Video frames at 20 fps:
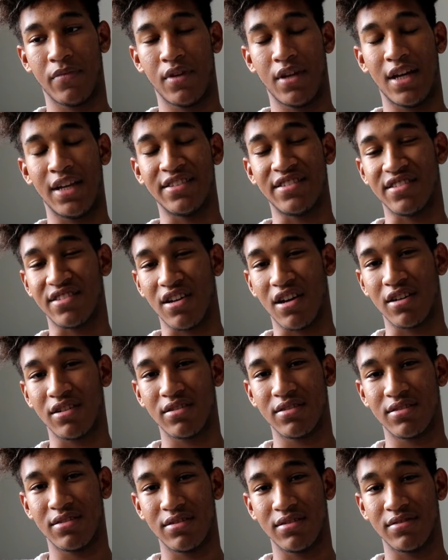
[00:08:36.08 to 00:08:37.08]
it
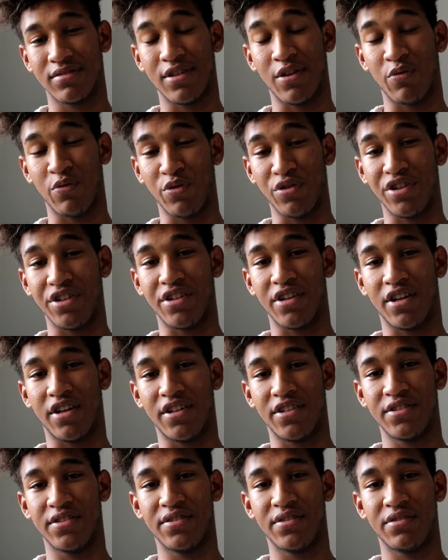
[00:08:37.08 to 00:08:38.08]
sucks, it really
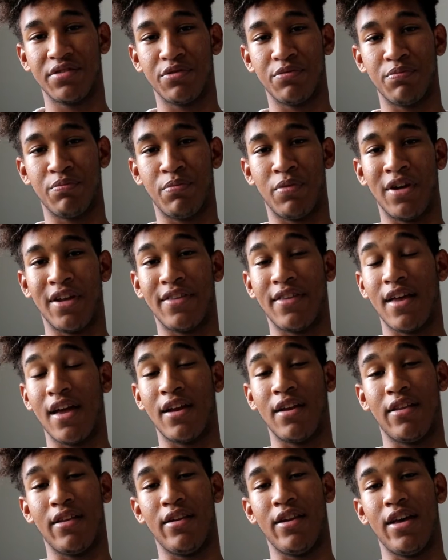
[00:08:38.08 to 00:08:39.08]
does, but at the
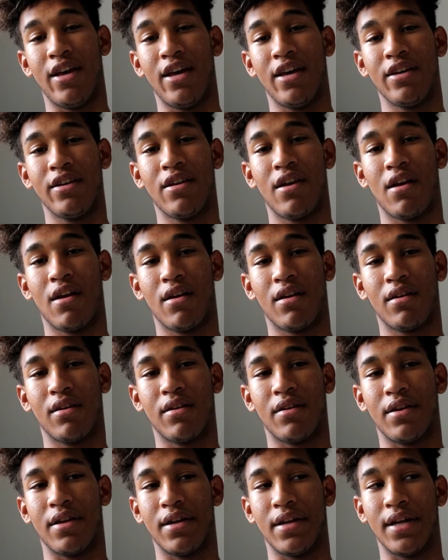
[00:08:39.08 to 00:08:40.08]
end of the day,
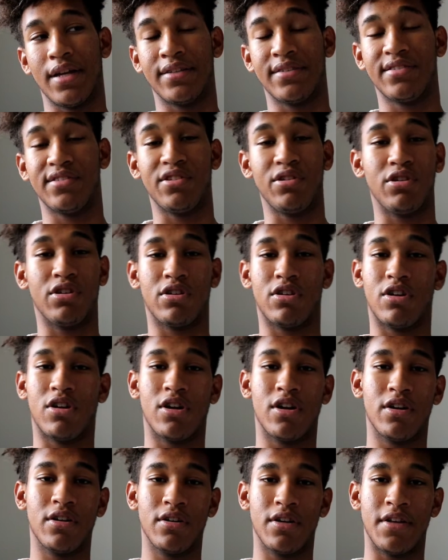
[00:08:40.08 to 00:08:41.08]
it's still a
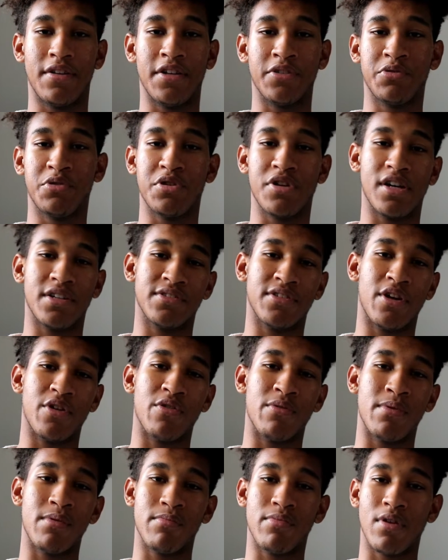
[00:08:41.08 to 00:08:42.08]
car, and that's what you guys got to
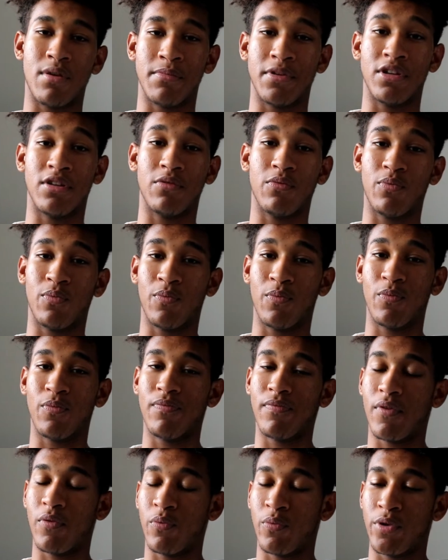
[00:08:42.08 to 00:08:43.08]
remember. I mean,
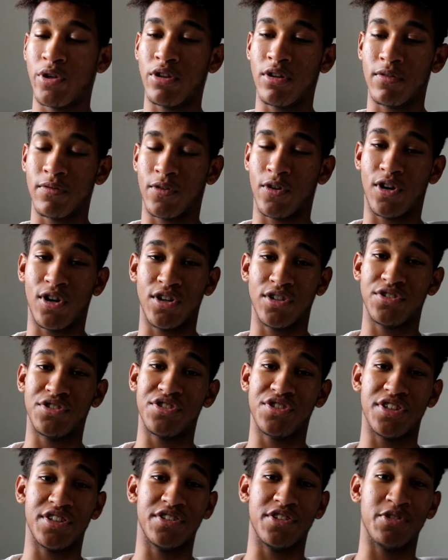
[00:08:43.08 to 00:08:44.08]
we love cars
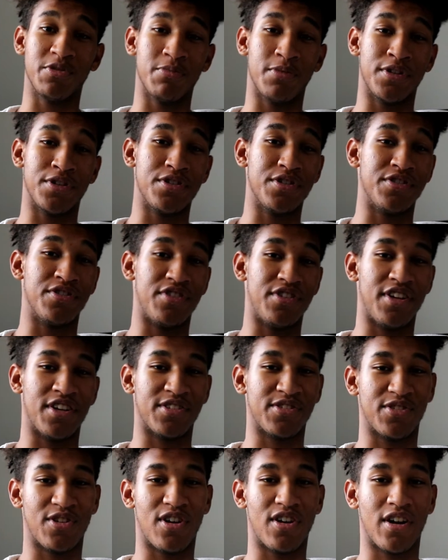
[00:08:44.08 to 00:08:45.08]
just as much as the
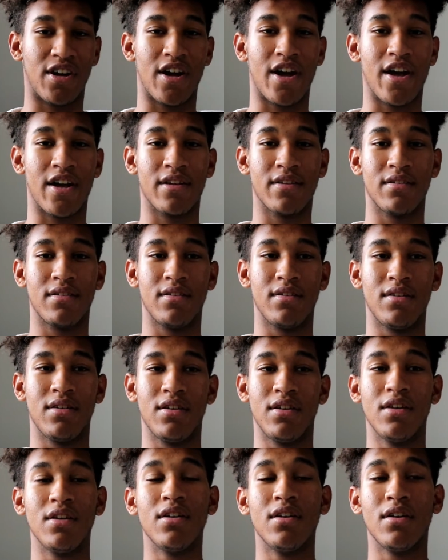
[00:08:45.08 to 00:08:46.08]
next car guy,
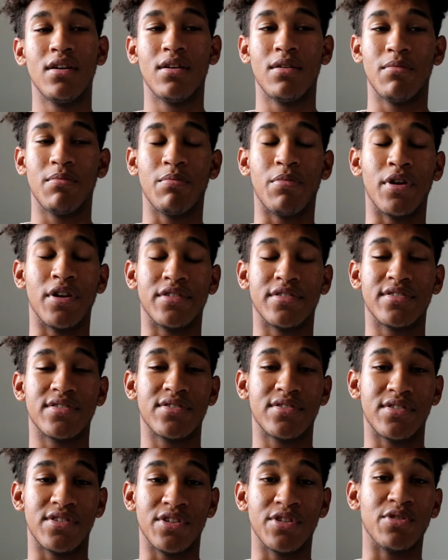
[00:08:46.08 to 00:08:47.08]
but it's
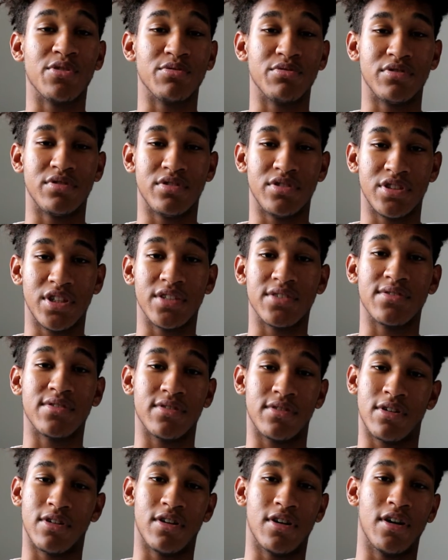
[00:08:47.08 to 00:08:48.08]
still just
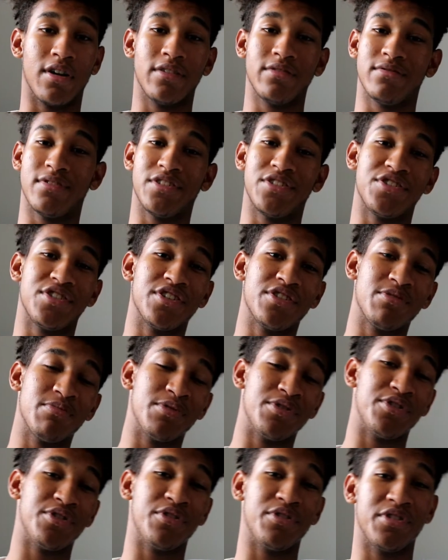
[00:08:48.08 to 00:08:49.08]
a car. It's just a
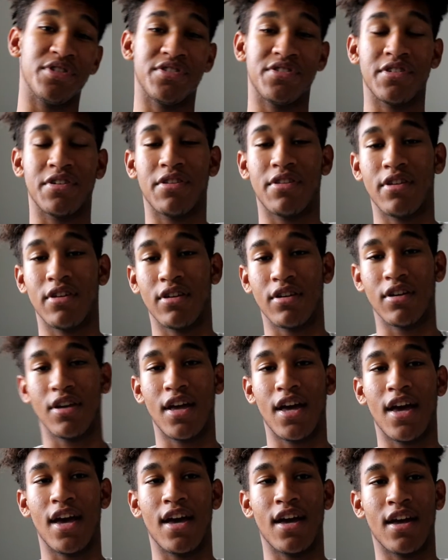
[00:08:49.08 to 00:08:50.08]
materialistic thing,
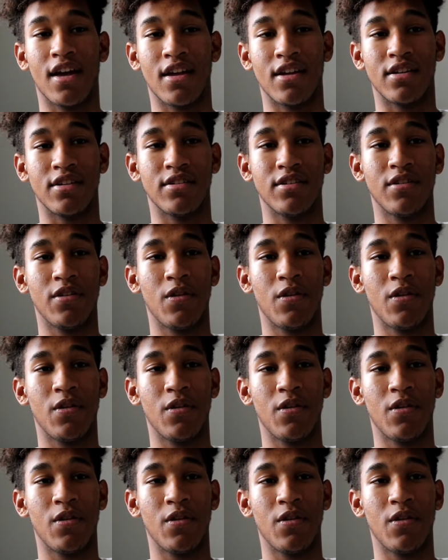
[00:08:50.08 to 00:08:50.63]
and